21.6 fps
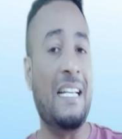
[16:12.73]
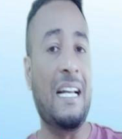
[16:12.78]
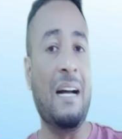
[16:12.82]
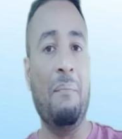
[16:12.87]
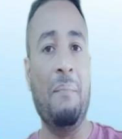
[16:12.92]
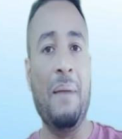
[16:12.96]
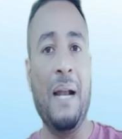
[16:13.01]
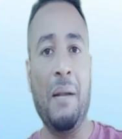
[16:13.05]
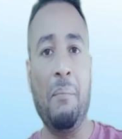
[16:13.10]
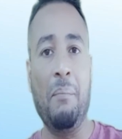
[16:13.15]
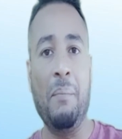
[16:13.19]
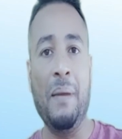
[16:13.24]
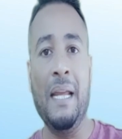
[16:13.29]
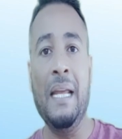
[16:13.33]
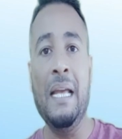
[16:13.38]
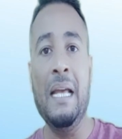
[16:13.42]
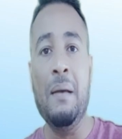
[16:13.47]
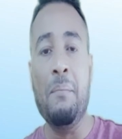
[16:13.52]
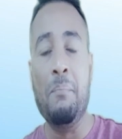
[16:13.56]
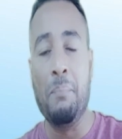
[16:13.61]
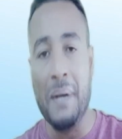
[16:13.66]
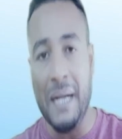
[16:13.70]
Please
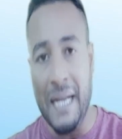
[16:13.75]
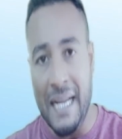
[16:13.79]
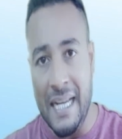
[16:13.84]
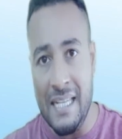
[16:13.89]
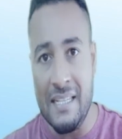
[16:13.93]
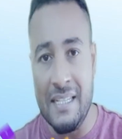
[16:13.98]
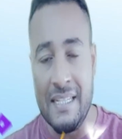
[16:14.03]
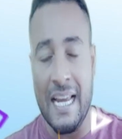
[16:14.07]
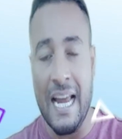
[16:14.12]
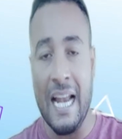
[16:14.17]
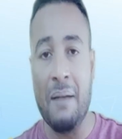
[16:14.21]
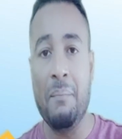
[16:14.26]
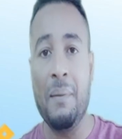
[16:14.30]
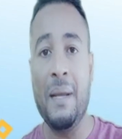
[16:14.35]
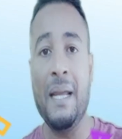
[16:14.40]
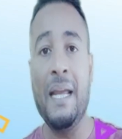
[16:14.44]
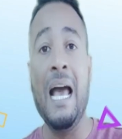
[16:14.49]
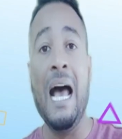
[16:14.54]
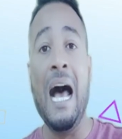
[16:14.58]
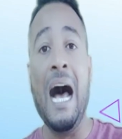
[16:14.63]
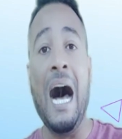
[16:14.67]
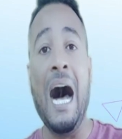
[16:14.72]
comment me,
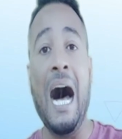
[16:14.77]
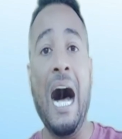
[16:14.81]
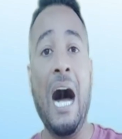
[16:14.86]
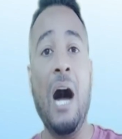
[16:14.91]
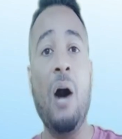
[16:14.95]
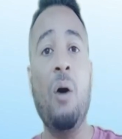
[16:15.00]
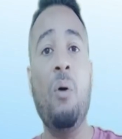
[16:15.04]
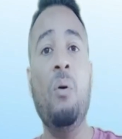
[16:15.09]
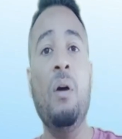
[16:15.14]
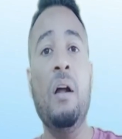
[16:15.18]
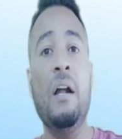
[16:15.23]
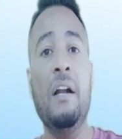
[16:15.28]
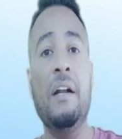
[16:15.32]
please tell me